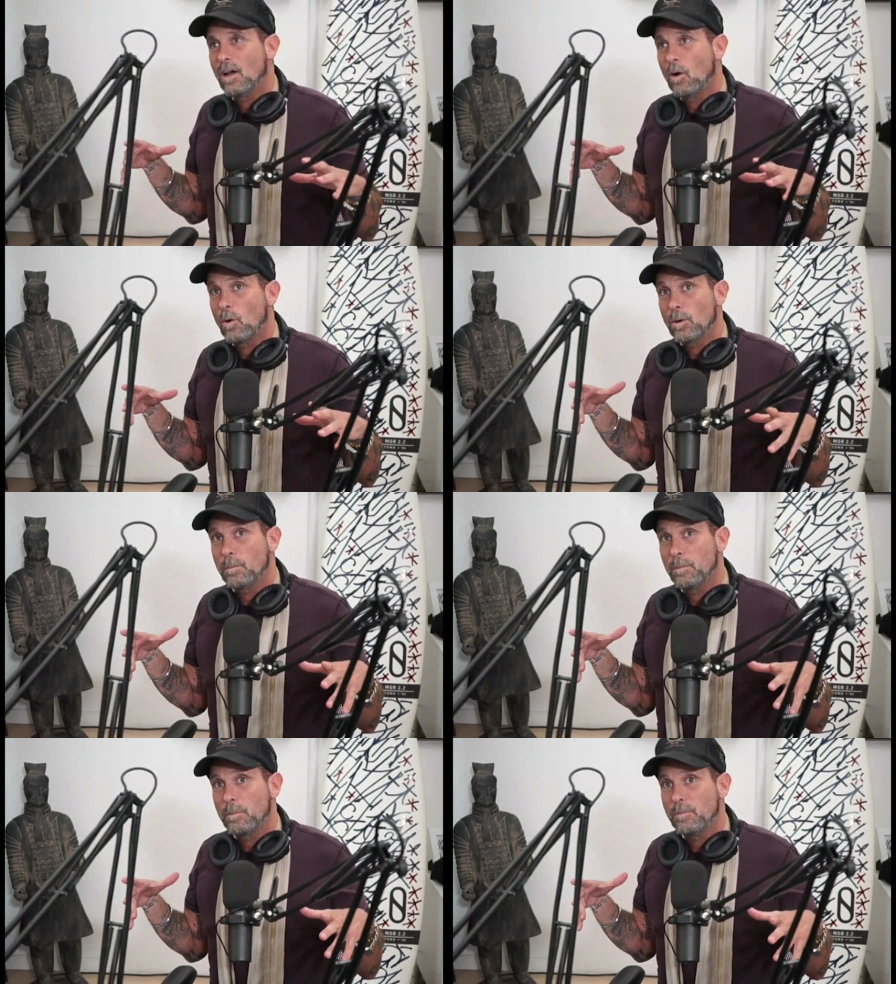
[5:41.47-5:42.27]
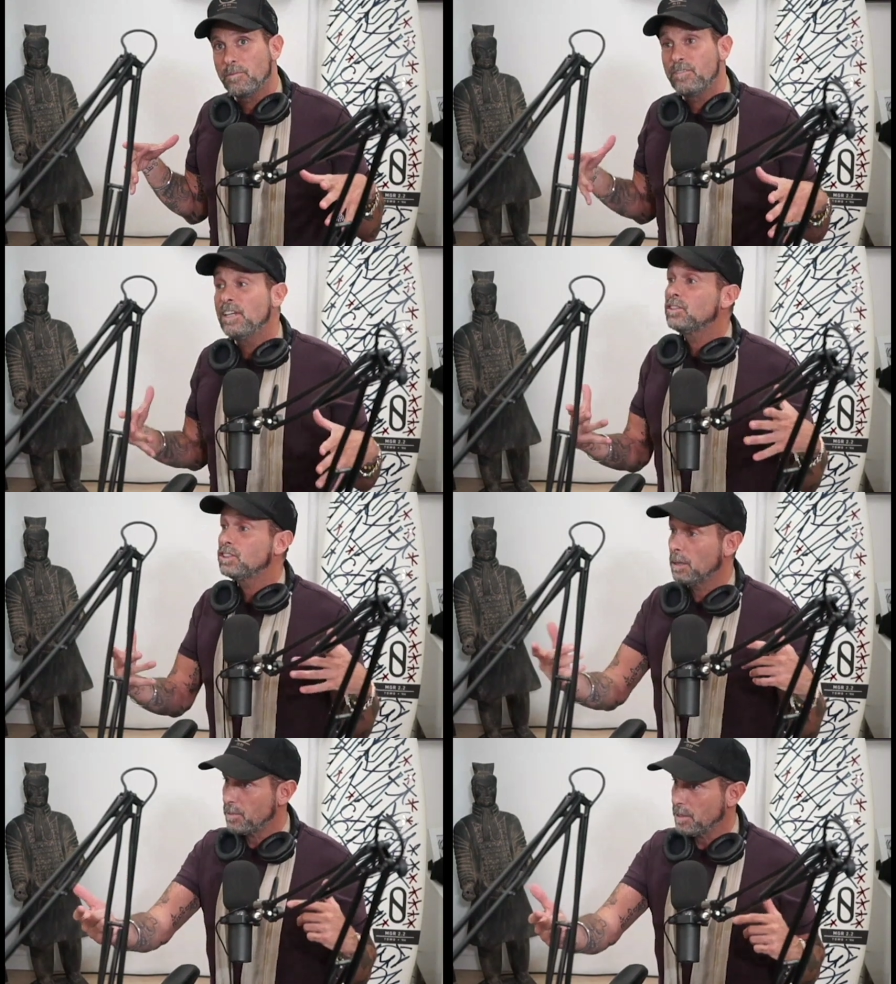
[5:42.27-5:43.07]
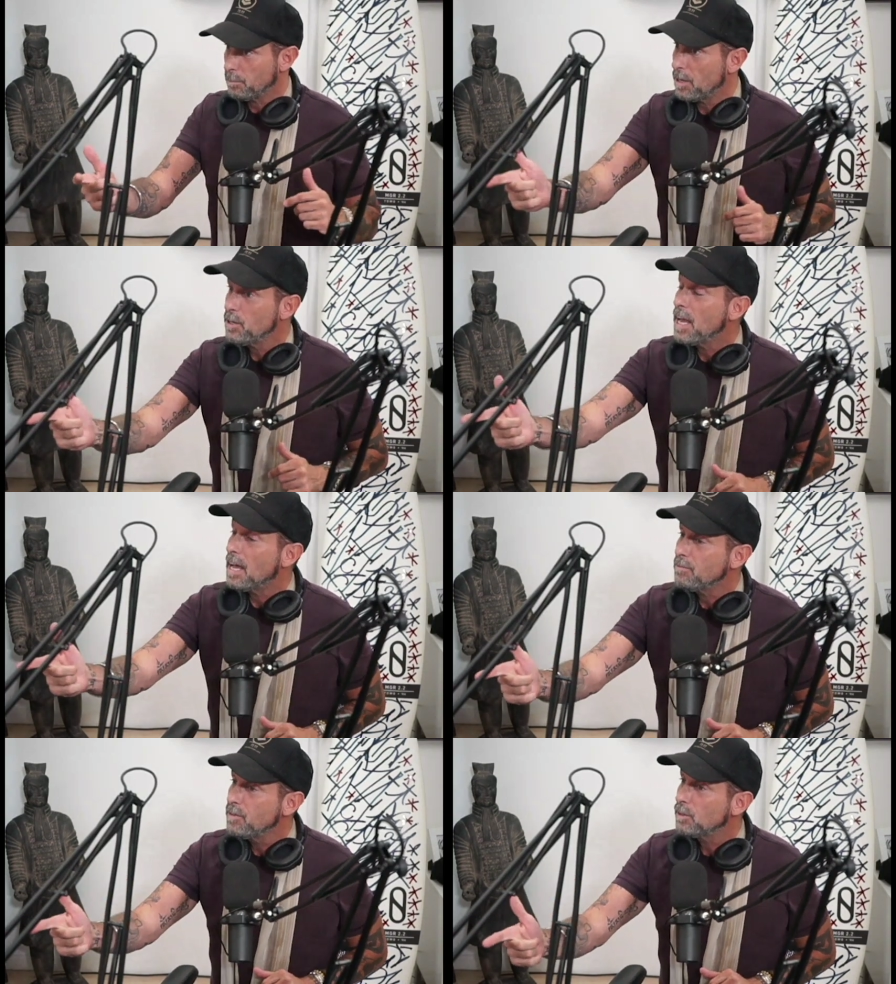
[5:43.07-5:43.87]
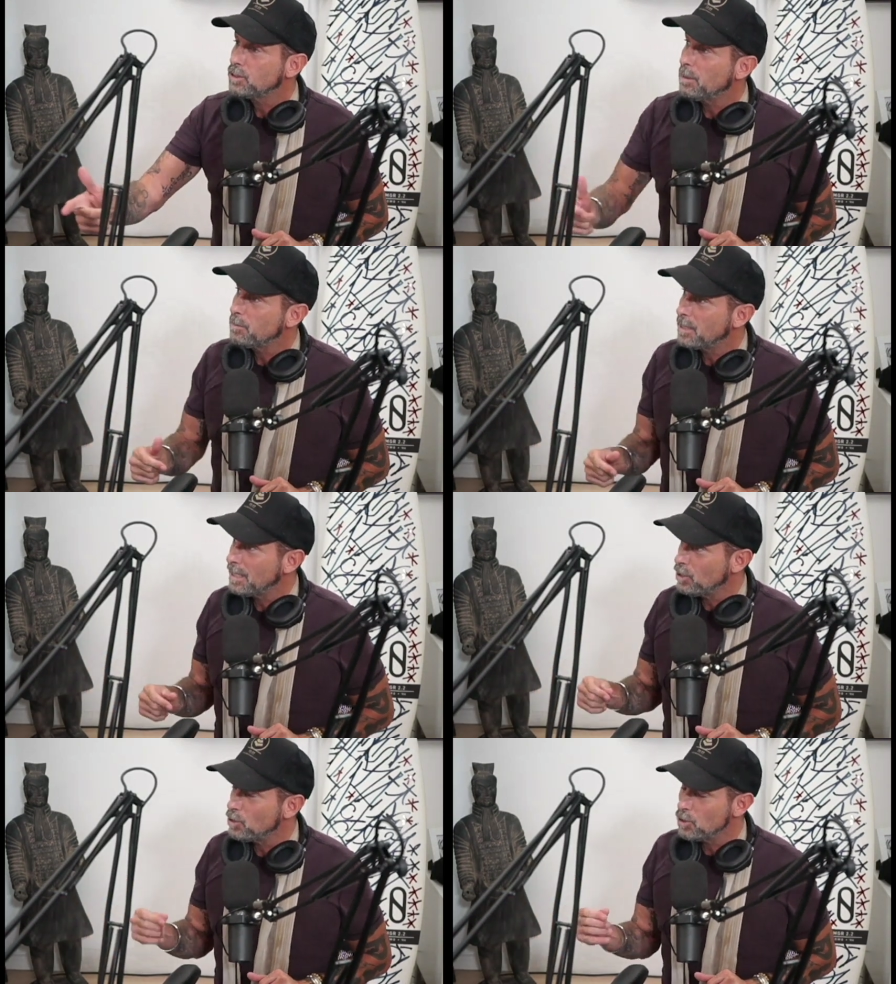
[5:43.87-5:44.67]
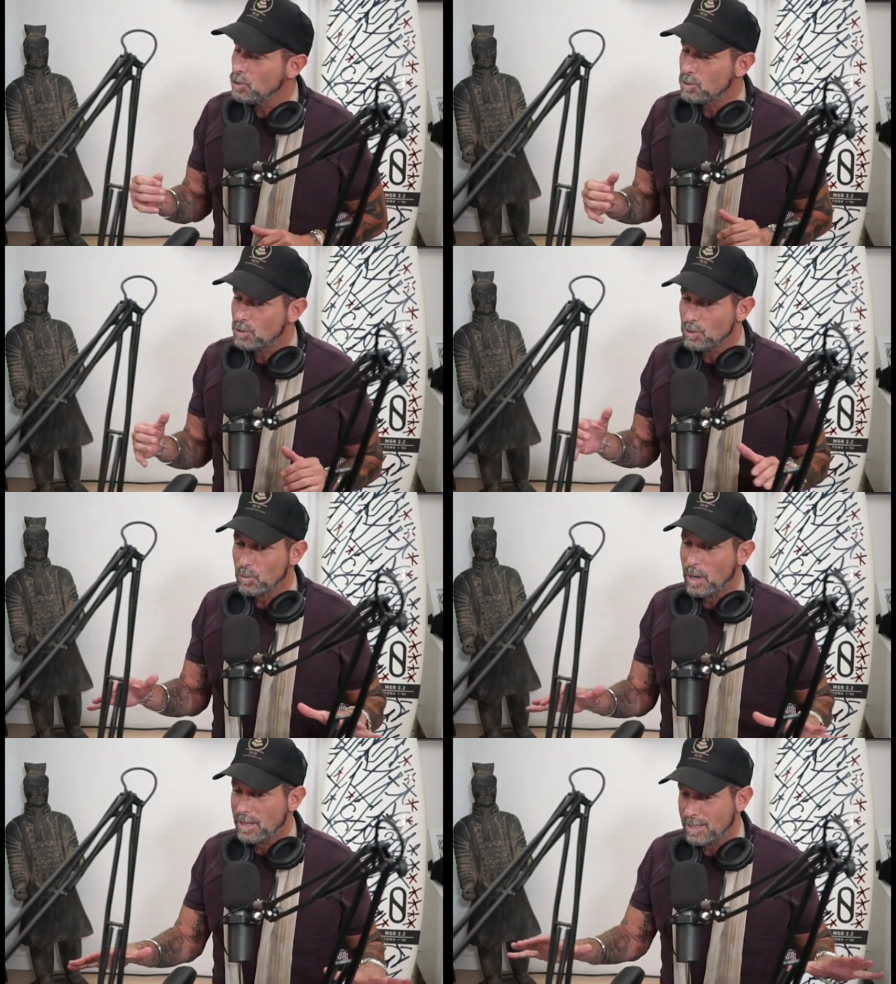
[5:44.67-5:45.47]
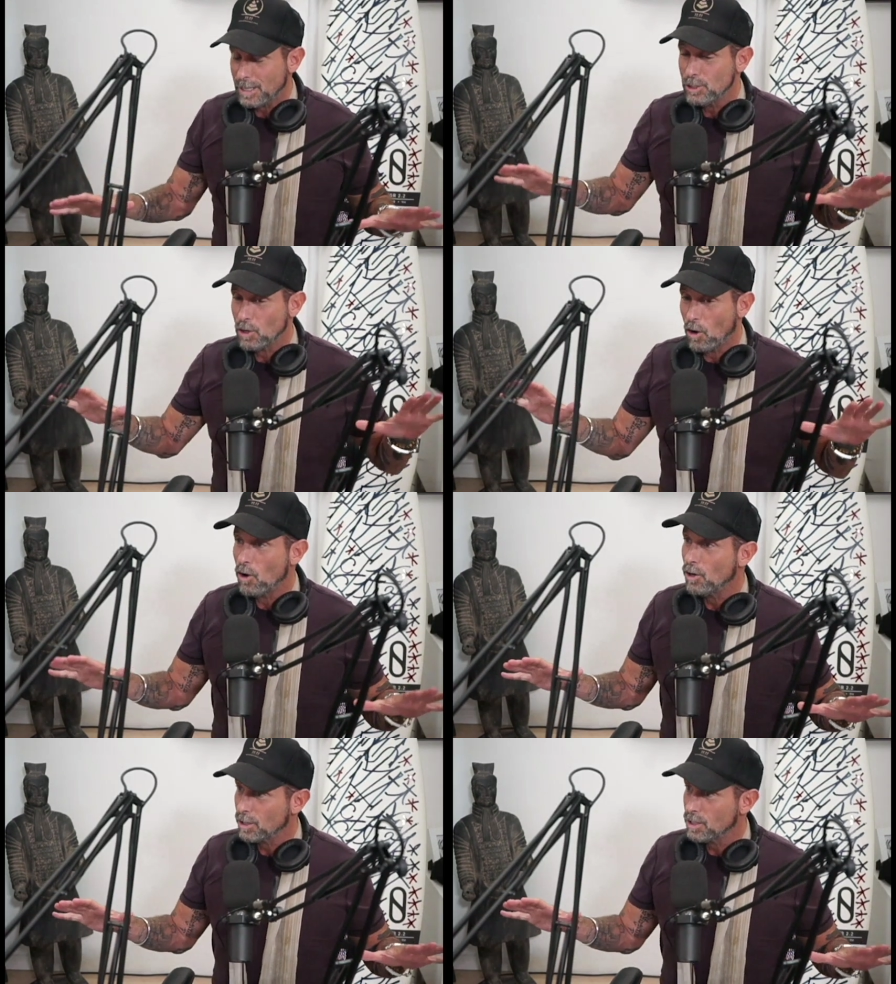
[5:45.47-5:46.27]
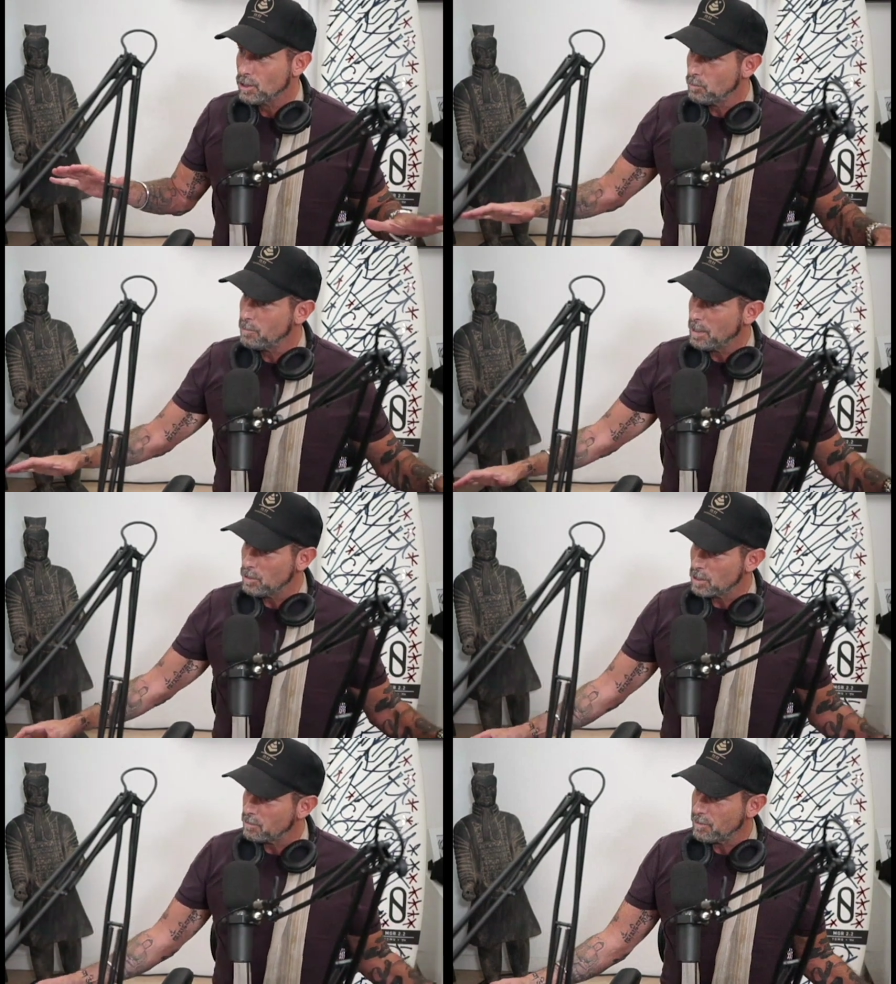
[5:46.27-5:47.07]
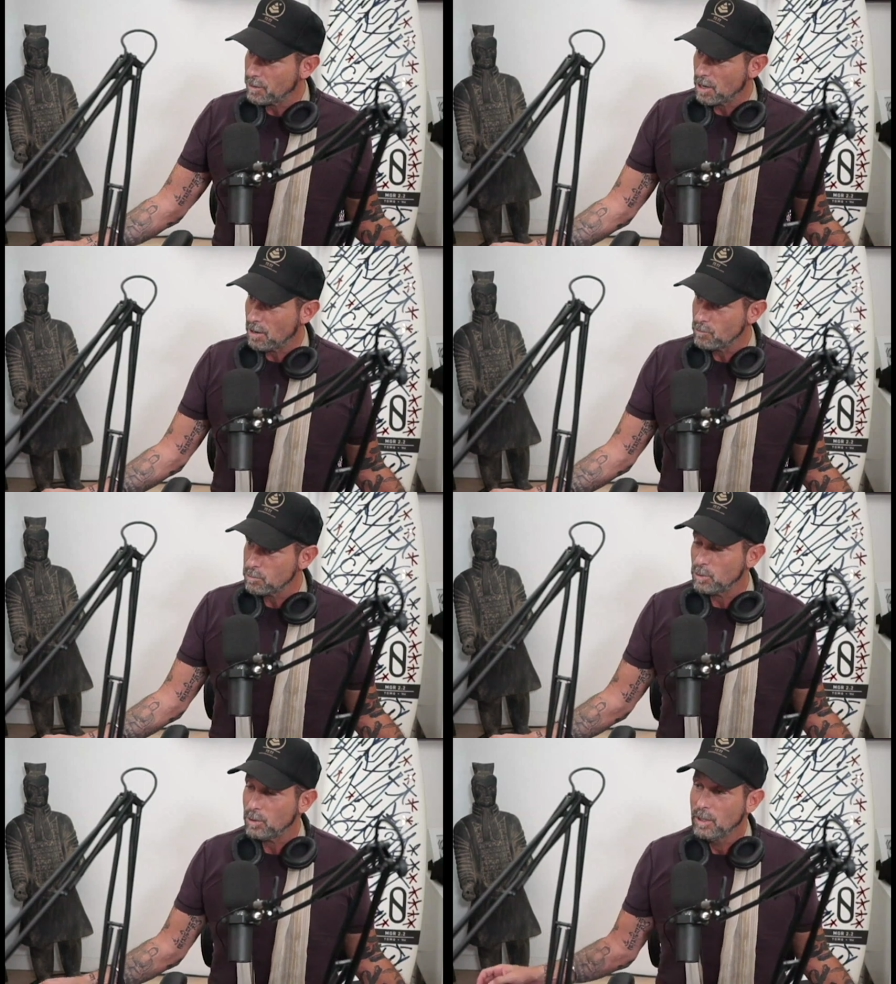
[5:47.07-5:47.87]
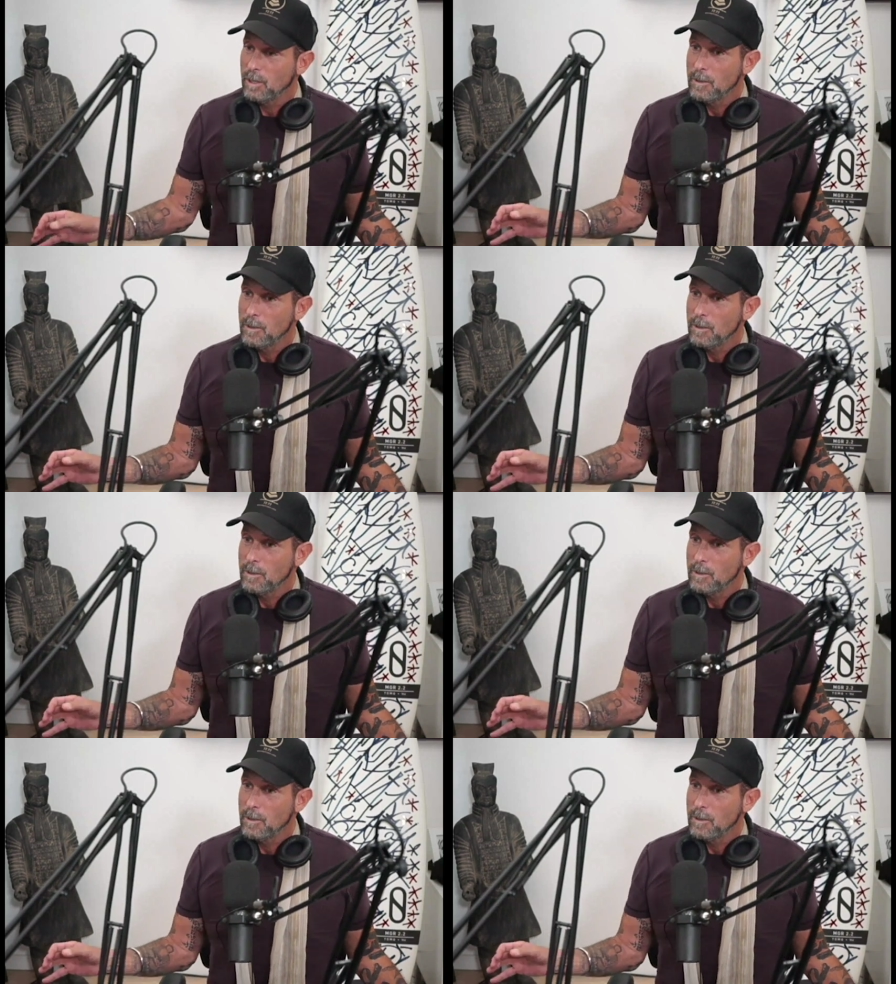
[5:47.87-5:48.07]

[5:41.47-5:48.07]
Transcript: or feel something. Better yet, feel something, and you're used to the way things are because you've made yourself very comfortable.